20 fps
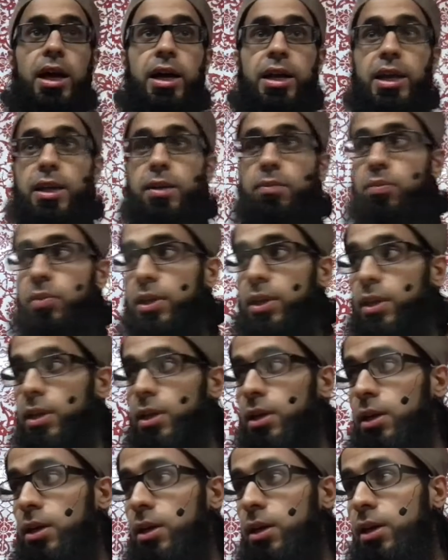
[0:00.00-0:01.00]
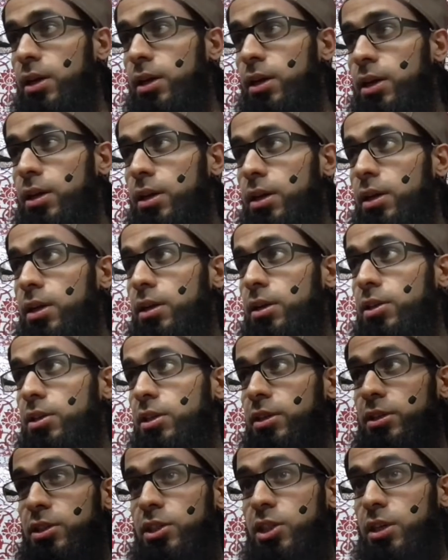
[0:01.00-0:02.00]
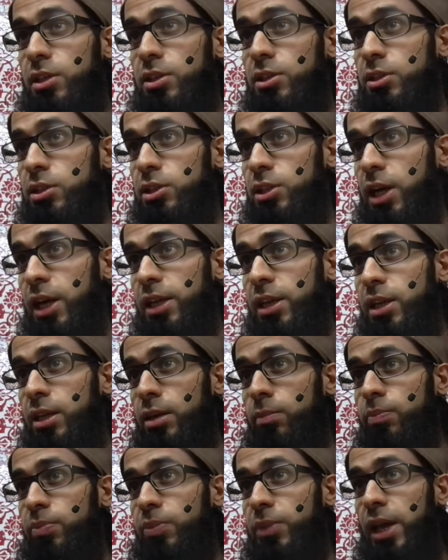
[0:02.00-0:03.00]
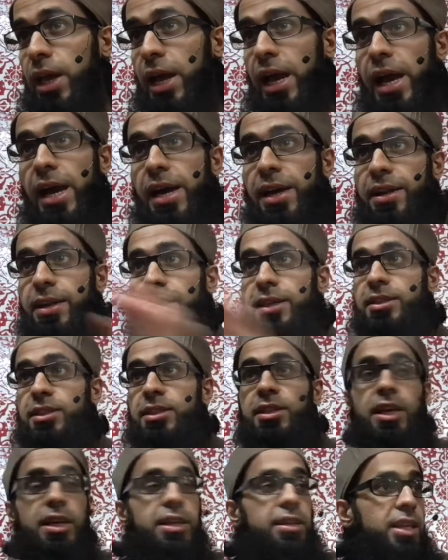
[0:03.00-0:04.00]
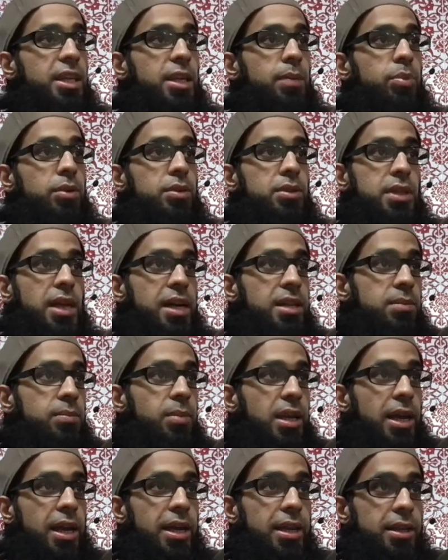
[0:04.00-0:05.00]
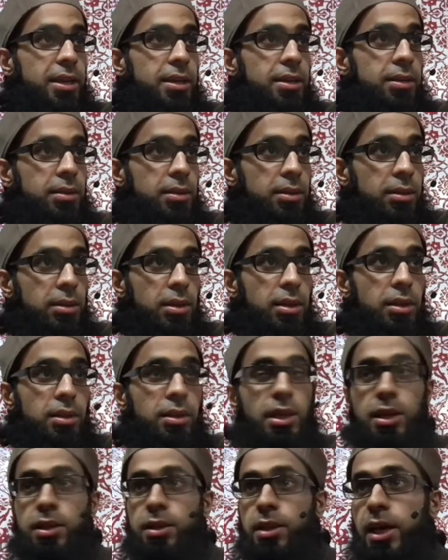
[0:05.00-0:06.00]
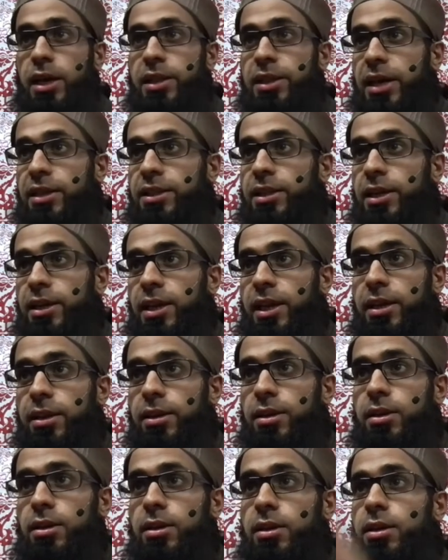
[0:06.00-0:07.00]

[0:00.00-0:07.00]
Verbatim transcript: Again, Jahannam had its gatekeepers, had malaika at that gate.